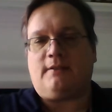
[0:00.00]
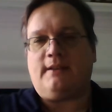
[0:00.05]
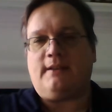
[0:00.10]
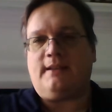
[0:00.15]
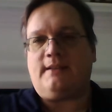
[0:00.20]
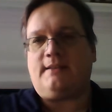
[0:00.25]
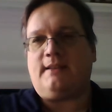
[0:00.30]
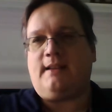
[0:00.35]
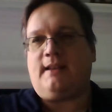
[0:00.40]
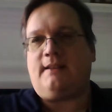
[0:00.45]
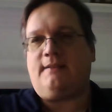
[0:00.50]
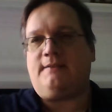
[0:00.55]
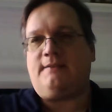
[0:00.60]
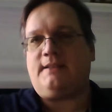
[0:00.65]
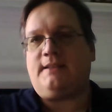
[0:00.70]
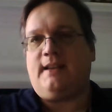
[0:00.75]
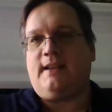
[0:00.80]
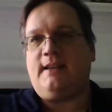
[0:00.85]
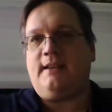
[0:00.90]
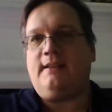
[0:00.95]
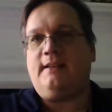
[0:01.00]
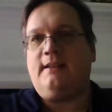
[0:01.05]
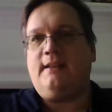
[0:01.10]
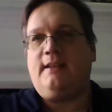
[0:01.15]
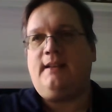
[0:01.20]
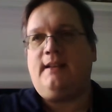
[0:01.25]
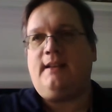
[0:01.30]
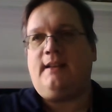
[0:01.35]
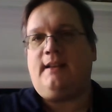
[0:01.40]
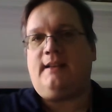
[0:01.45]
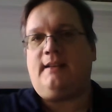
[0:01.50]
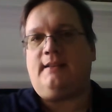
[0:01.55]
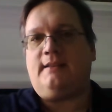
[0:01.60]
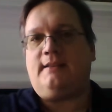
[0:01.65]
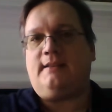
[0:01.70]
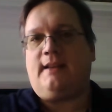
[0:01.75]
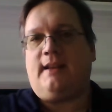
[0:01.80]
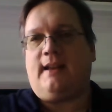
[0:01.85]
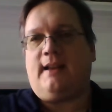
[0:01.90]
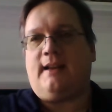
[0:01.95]
the head of state
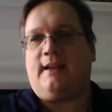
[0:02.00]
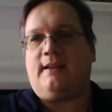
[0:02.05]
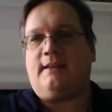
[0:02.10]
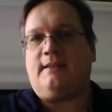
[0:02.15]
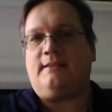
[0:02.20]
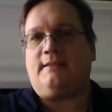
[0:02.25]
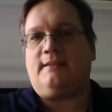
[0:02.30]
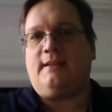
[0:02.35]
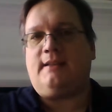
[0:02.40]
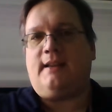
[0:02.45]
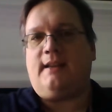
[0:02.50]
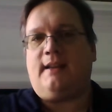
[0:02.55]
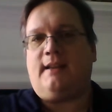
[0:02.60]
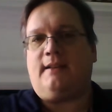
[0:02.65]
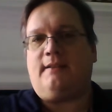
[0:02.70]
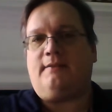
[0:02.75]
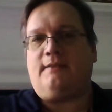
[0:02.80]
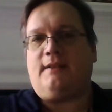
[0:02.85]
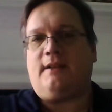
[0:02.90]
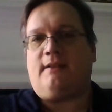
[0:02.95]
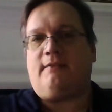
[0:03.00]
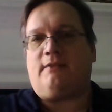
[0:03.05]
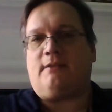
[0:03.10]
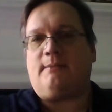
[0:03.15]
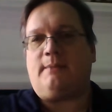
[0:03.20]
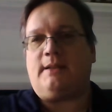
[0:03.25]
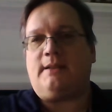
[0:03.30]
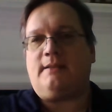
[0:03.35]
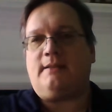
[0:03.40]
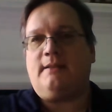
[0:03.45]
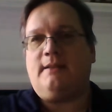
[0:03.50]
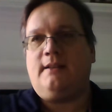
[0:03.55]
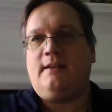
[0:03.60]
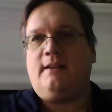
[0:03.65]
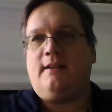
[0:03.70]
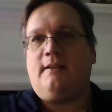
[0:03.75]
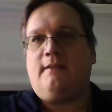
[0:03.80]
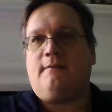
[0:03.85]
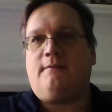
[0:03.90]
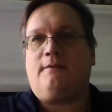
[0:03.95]
and as a head of government.
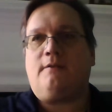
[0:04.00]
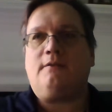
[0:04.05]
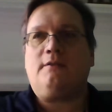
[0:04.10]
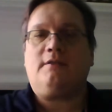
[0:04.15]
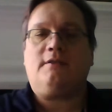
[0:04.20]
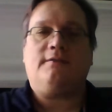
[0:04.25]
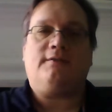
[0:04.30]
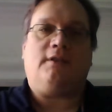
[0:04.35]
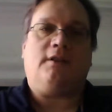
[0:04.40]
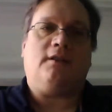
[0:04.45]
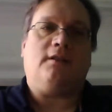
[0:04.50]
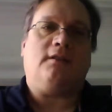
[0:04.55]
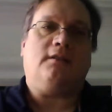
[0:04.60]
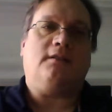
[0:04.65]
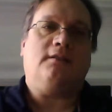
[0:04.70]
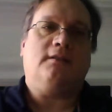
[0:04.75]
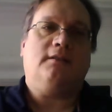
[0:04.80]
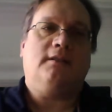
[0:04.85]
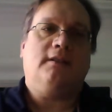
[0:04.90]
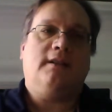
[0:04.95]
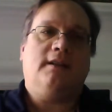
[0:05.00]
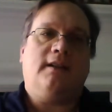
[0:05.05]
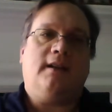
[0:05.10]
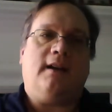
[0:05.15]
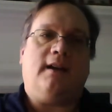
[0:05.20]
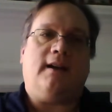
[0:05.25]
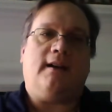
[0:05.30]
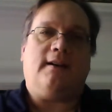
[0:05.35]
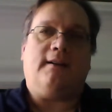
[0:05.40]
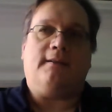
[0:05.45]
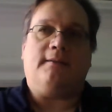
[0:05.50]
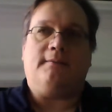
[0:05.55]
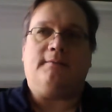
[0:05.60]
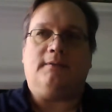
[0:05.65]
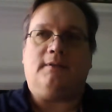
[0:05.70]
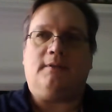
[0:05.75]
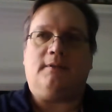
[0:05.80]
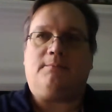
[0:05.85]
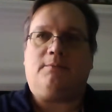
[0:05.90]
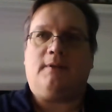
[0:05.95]
First of all,
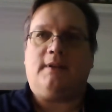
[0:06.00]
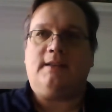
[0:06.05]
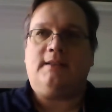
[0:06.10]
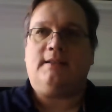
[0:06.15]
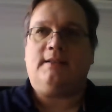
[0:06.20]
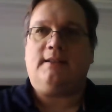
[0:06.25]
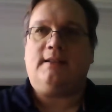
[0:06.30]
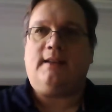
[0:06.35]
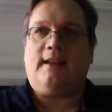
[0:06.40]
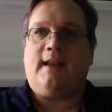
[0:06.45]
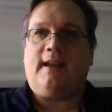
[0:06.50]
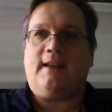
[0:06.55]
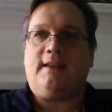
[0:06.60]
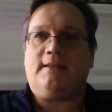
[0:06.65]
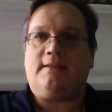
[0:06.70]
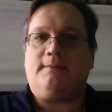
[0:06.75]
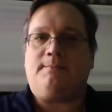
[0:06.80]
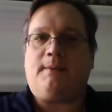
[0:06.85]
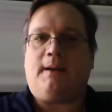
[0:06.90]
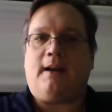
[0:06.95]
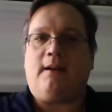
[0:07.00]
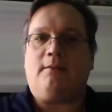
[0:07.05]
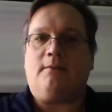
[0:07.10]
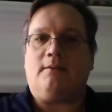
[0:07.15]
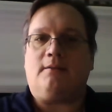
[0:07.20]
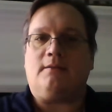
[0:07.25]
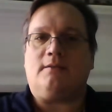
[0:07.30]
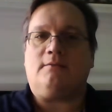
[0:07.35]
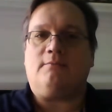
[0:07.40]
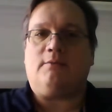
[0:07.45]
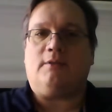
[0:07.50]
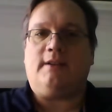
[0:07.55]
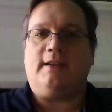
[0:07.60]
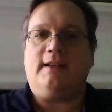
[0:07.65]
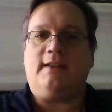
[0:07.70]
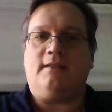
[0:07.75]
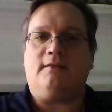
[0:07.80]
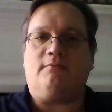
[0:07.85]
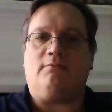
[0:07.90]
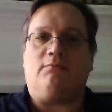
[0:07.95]
the president has powers where
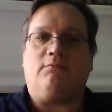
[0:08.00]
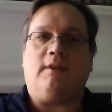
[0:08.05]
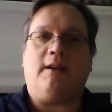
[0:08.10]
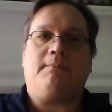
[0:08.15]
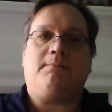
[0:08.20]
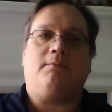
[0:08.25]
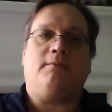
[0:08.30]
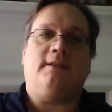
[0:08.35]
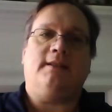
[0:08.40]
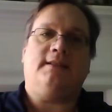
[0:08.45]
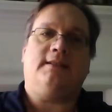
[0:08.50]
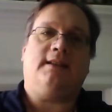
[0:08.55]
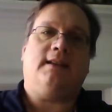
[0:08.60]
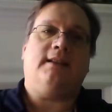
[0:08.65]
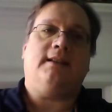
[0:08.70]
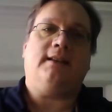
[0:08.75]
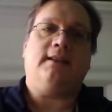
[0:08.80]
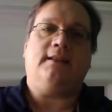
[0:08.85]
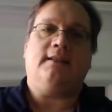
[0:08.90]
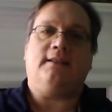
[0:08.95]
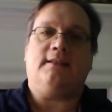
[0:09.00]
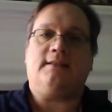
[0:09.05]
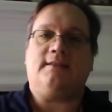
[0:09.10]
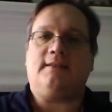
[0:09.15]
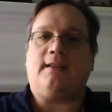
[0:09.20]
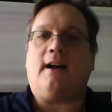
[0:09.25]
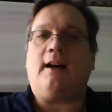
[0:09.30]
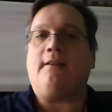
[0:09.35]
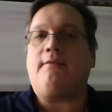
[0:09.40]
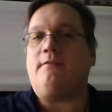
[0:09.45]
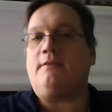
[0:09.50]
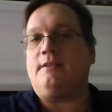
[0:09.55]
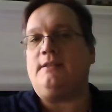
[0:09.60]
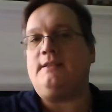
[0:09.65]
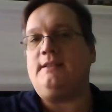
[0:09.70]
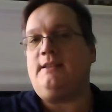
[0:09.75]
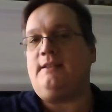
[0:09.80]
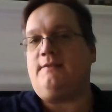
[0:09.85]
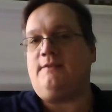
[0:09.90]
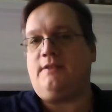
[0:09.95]
he's representing the
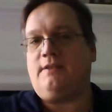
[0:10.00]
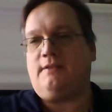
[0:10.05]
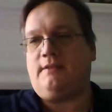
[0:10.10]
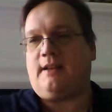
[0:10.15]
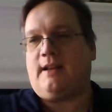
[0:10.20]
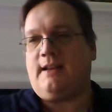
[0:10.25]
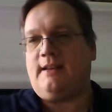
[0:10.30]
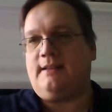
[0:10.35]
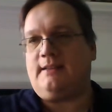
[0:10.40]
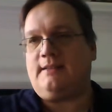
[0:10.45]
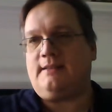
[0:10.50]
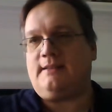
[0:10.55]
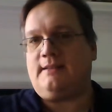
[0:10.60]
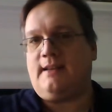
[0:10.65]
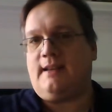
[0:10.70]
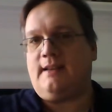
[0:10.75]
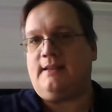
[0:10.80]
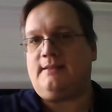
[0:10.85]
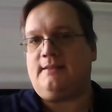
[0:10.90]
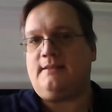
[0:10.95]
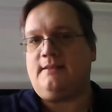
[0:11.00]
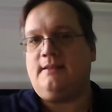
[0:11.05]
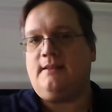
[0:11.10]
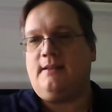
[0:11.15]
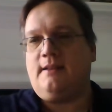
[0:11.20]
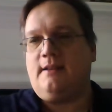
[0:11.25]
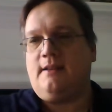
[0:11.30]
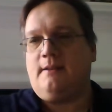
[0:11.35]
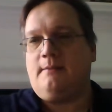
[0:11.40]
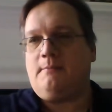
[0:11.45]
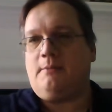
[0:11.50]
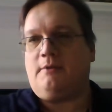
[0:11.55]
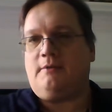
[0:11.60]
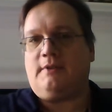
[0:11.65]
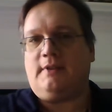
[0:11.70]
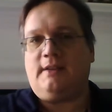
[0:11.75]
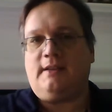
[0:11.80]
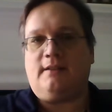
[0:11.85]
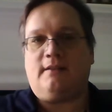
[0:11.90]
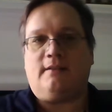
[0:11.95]
sovereignty of the United States,
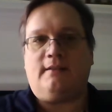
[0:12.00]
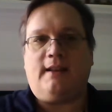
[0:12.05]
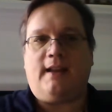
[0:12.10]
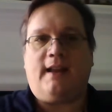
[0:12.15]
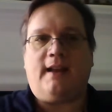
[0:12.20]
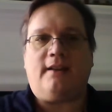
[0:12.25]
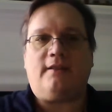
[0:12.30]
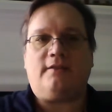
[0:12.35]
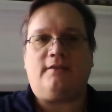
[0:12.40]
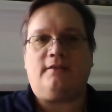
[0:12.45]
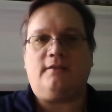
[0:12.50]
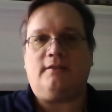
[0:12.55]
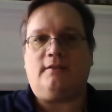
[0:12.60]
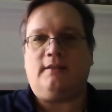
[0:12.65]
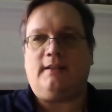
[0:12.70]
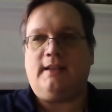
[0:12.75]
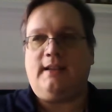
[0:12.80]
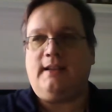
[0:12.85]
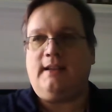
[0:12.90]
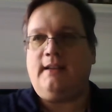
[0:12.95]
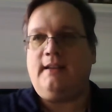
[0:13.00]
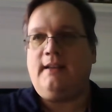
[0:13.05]
both internationally